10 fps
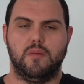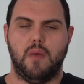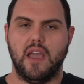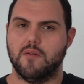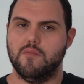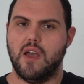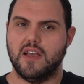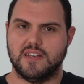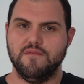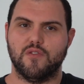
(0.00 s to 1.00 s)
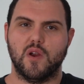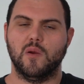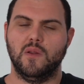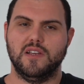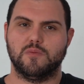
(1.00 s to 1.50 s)
make them as
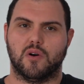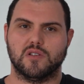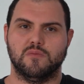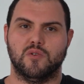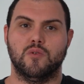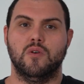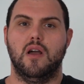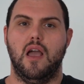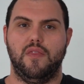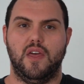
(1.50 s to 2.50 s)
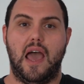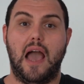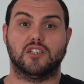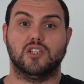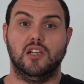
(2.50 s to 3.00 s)
infrequently as possible, and then
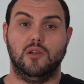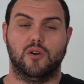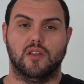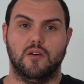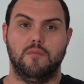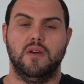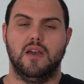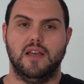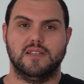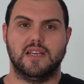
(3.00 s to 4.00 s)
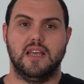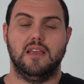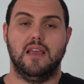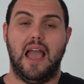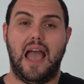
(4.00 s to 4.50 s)
actually look at them and
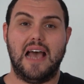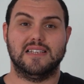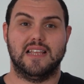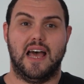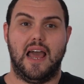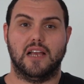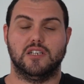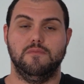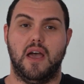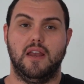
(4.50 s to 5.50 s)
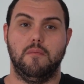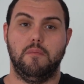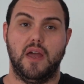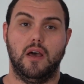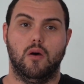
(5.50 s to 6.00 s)
see, has that actually made it
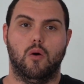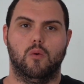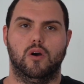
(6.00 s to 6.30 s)
better or